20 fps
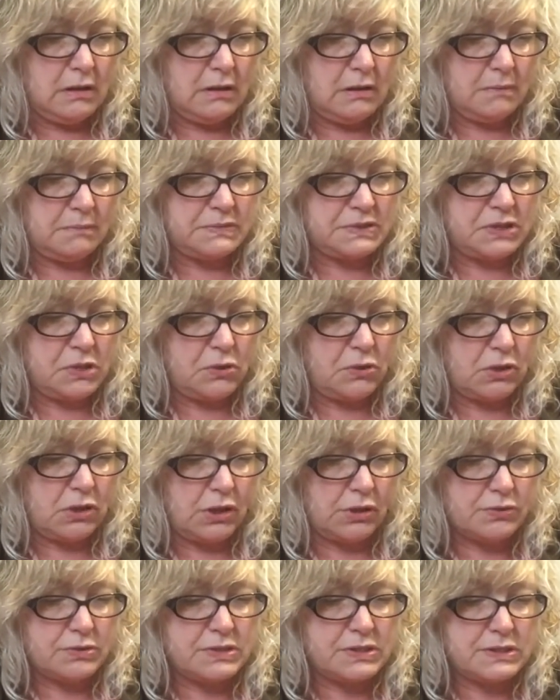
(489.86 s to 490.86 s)
I'm so
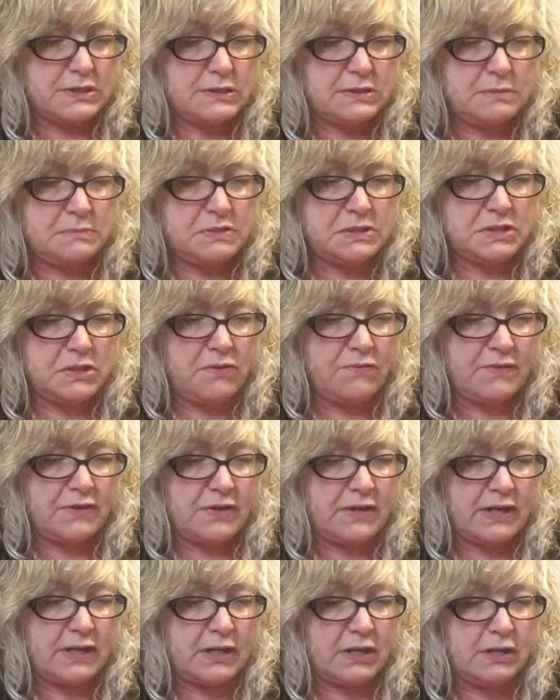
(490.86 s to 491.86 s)
close. I'm so
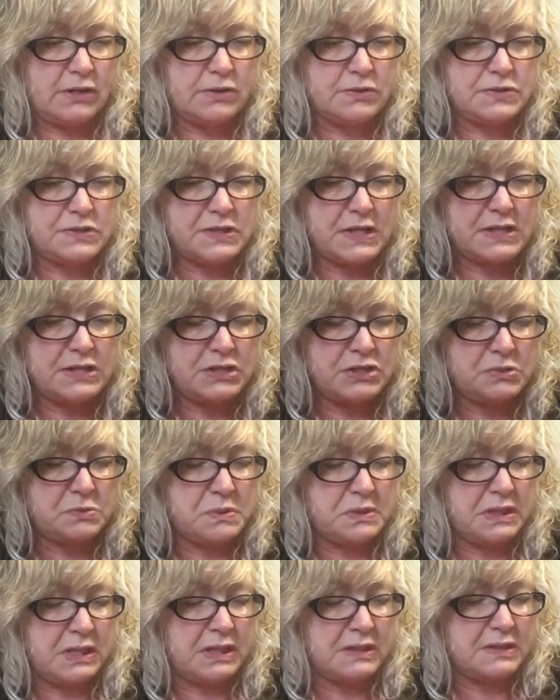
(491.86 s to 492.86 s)
very close. I just
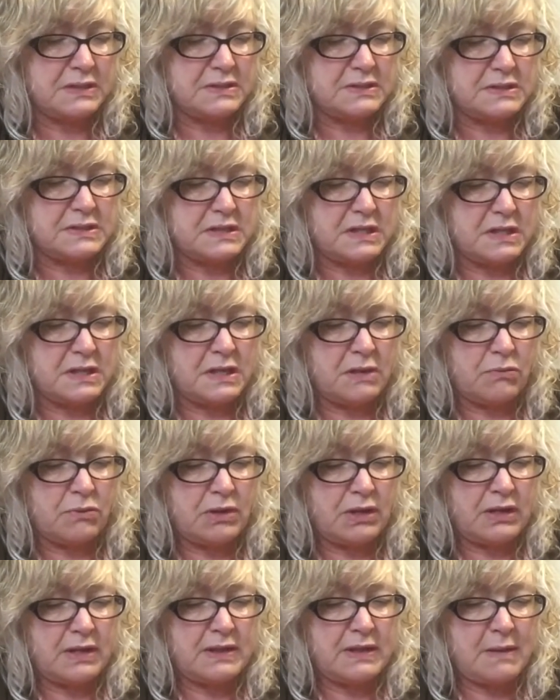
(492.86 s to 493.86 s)
want to get this done. I
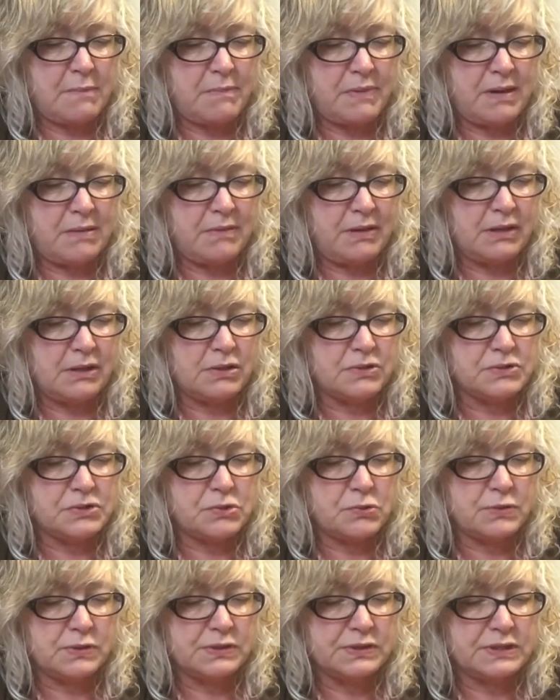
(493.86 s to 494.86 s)
want to get that baby clothes
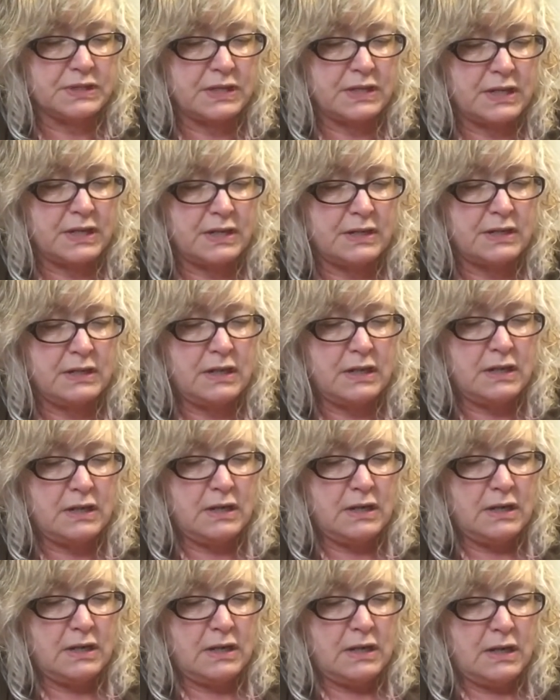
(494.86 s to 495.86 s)
quilt done.
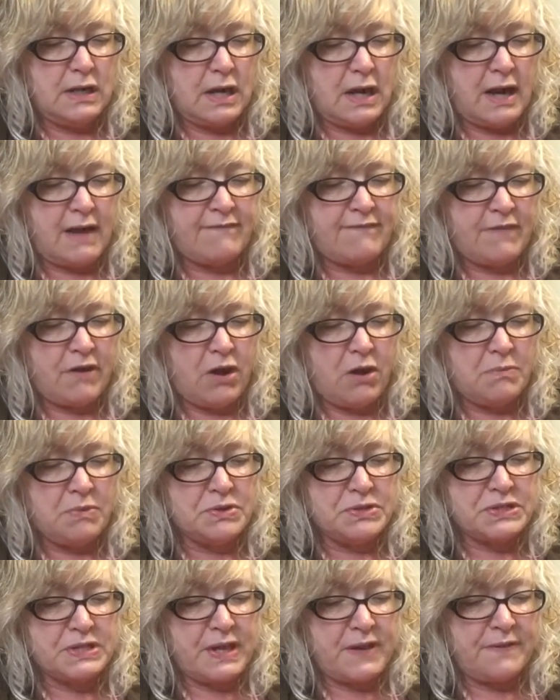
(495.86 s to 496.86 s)
I've
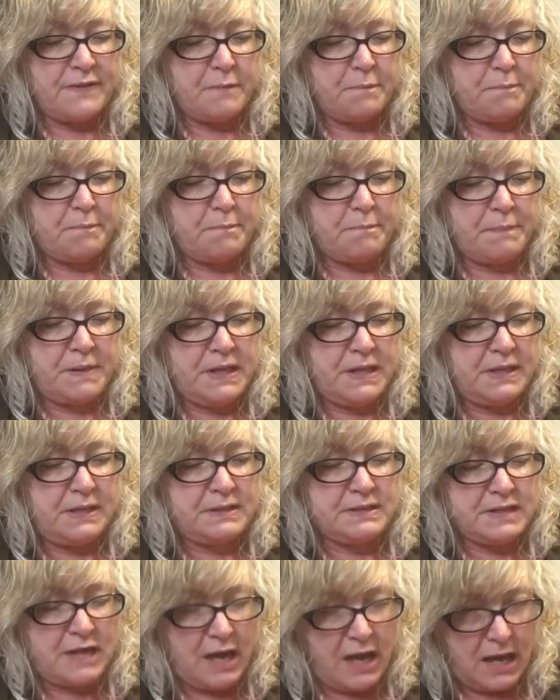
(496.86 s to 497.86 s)
almost got the
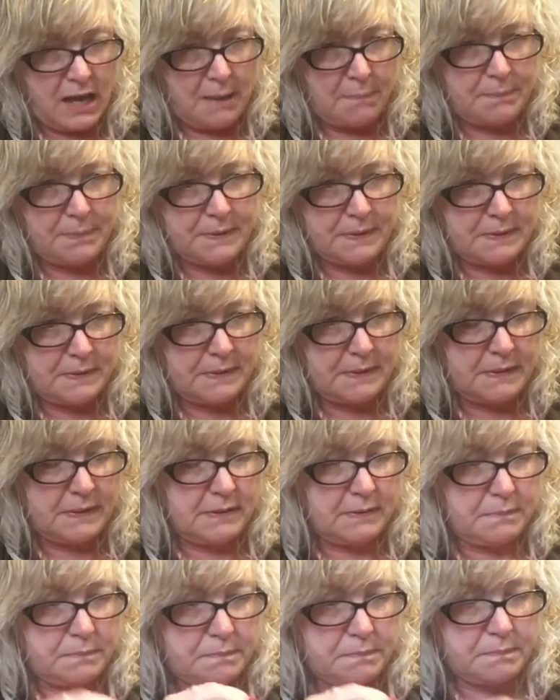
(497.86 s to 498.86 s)
top
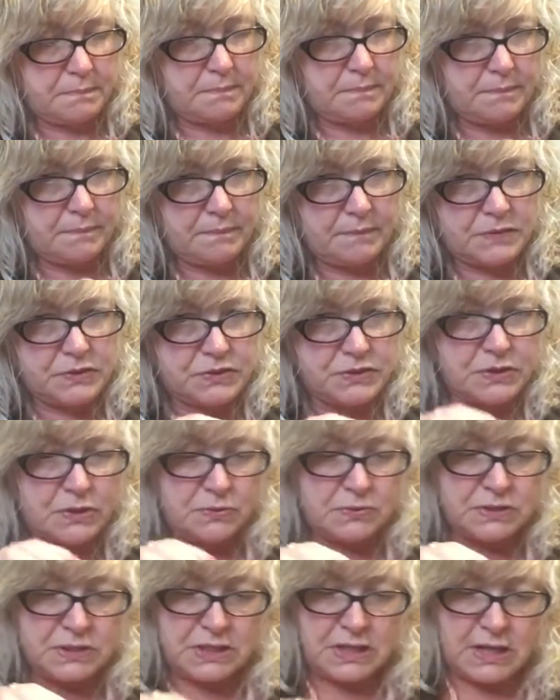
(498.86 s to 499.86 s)

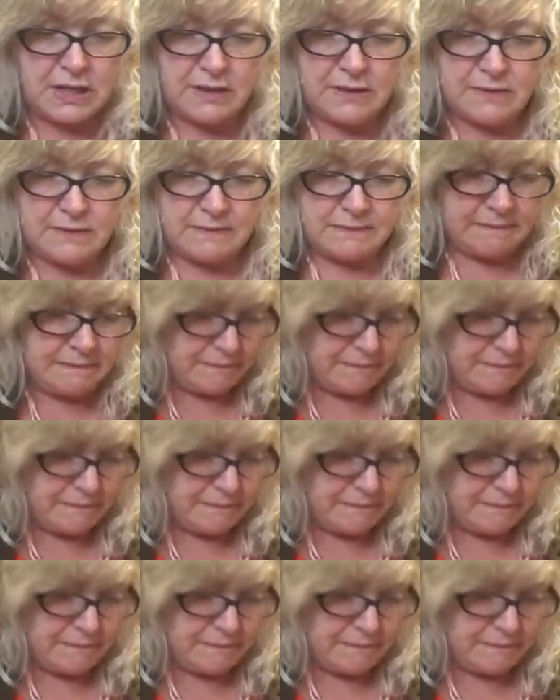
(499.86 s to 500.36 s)
sewn together.